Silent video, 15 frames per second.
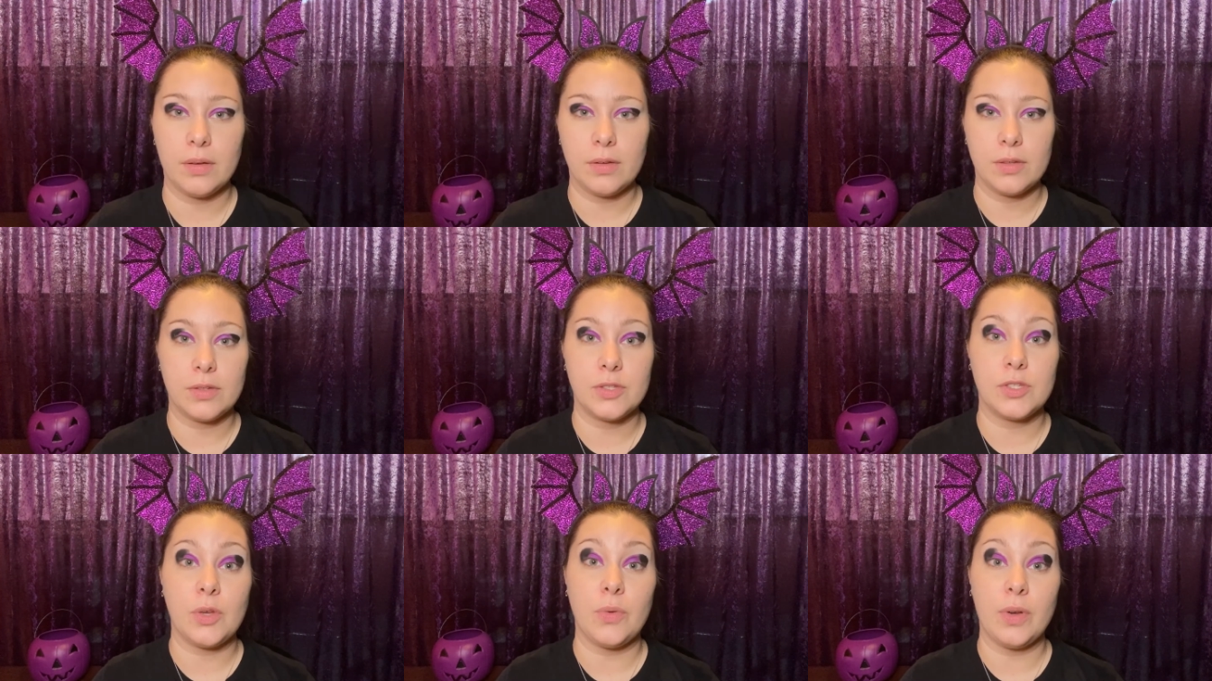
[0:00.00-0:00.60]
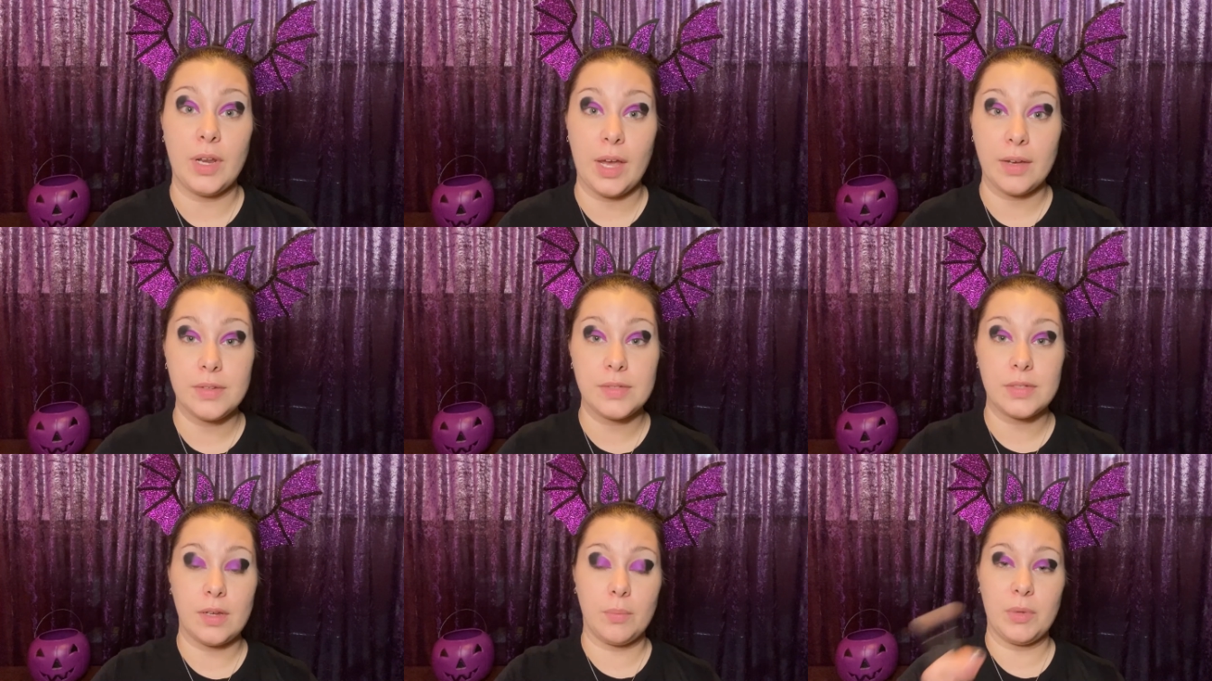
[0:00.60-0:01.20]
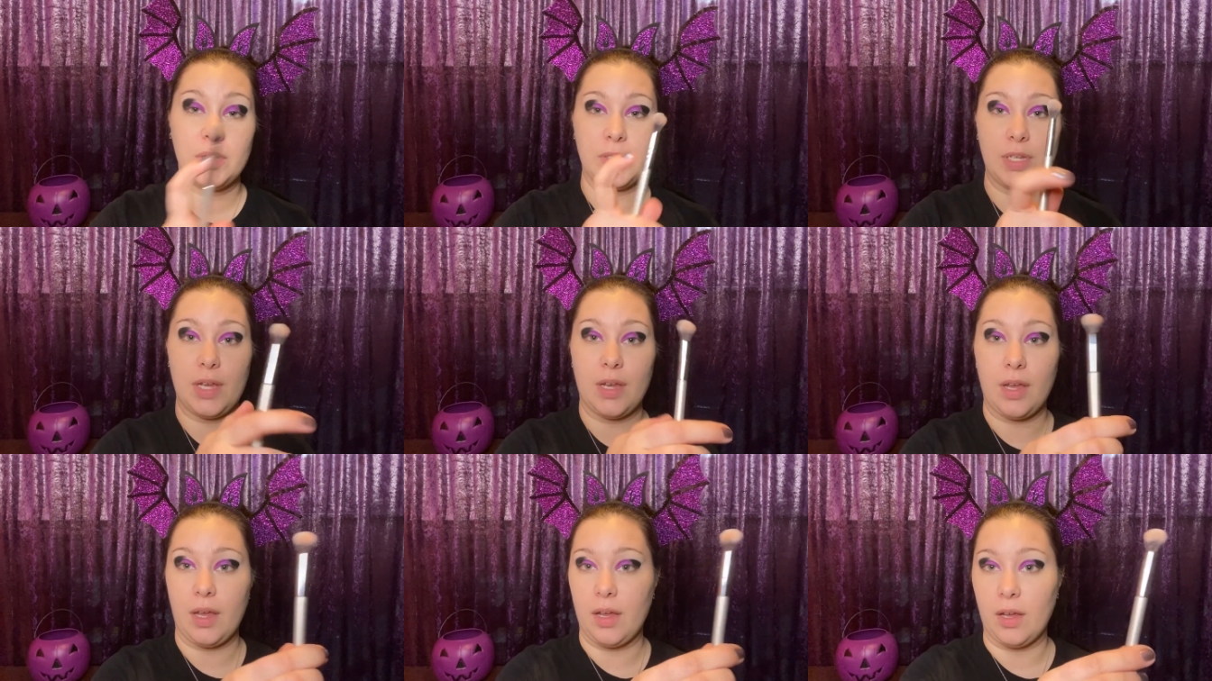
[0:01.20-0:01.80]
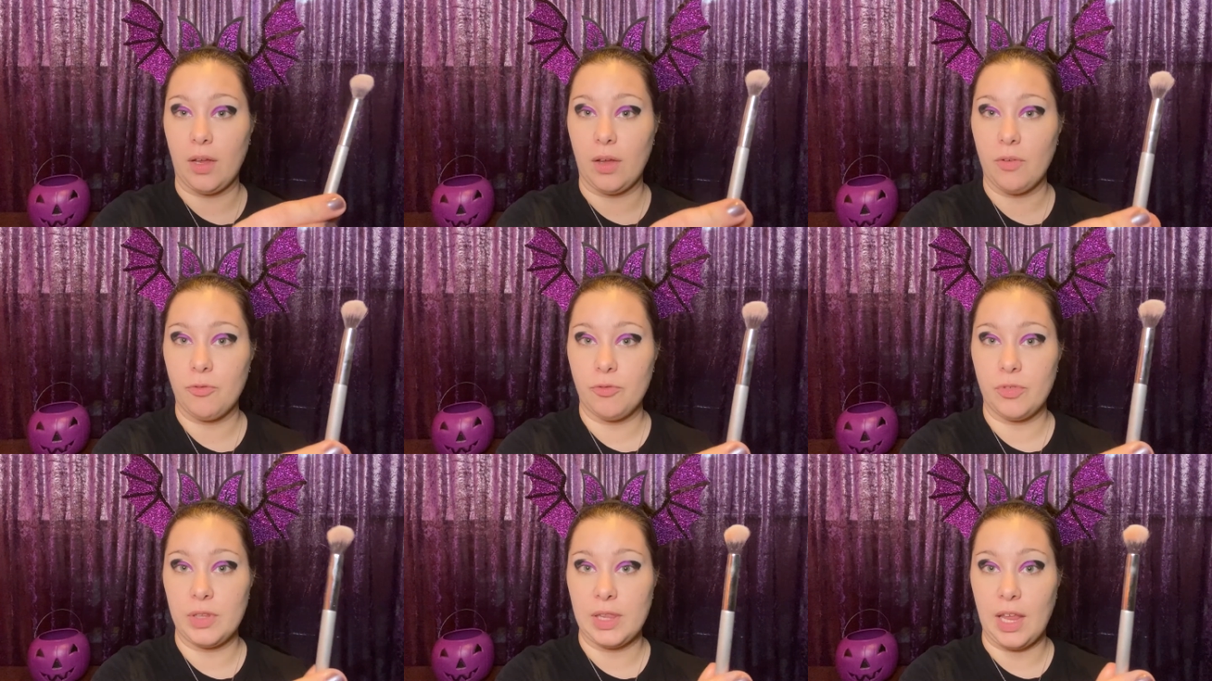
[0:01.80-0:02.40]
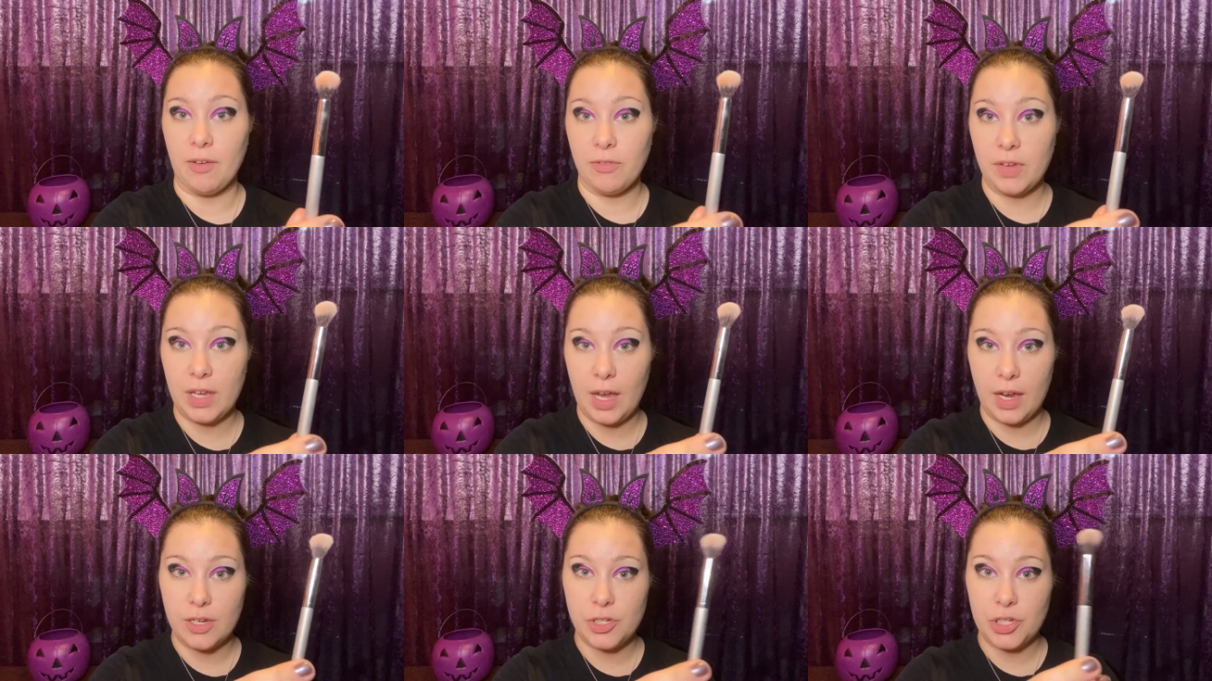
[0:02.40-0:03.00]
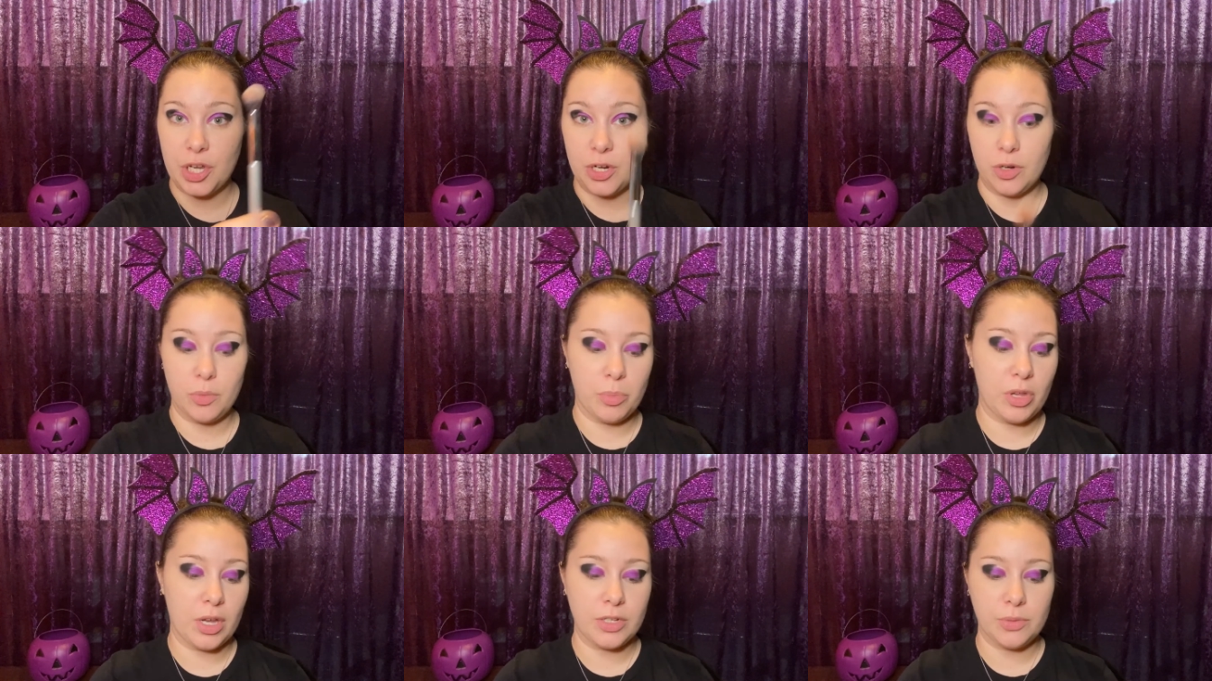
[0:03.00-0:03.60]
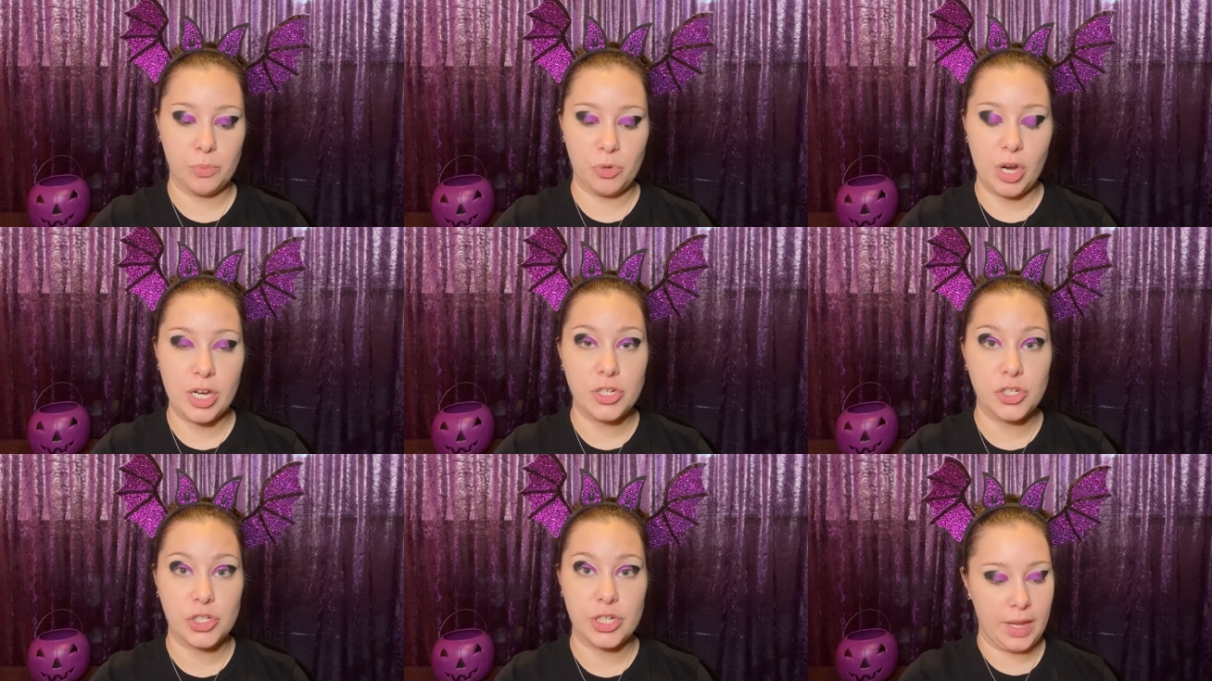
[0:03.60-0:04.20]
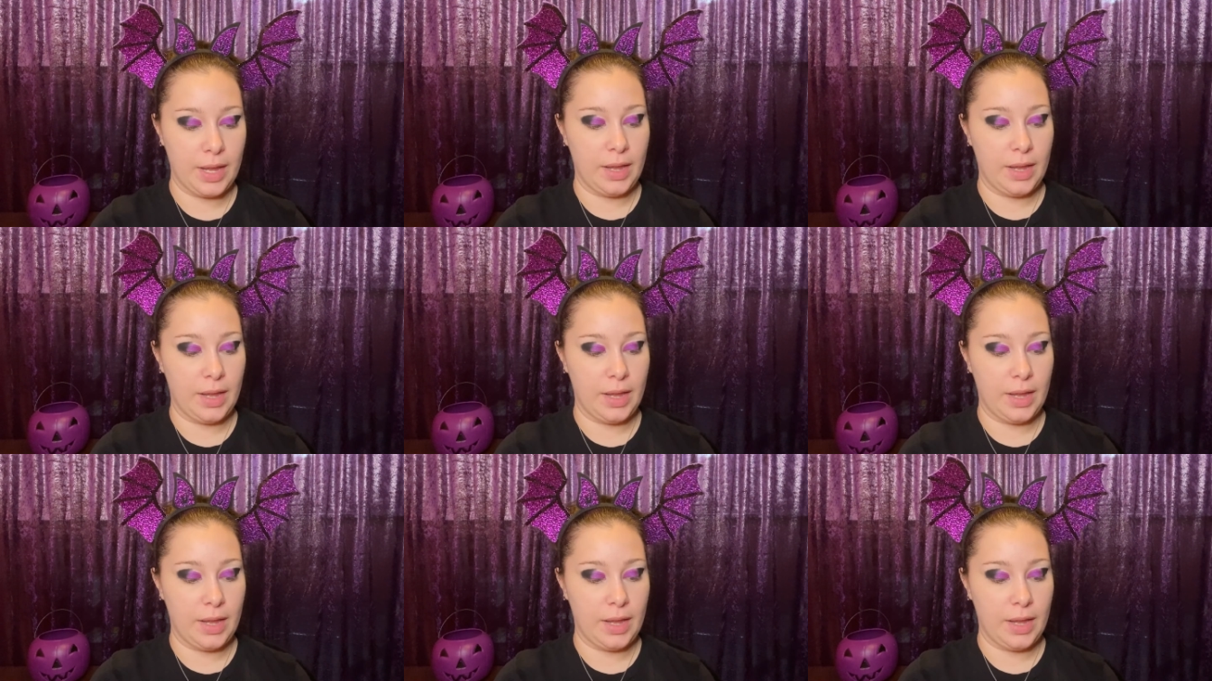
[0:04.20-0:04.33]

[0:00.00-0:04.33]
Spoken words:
So next I'm going to take a fluffy eyeshadow brush.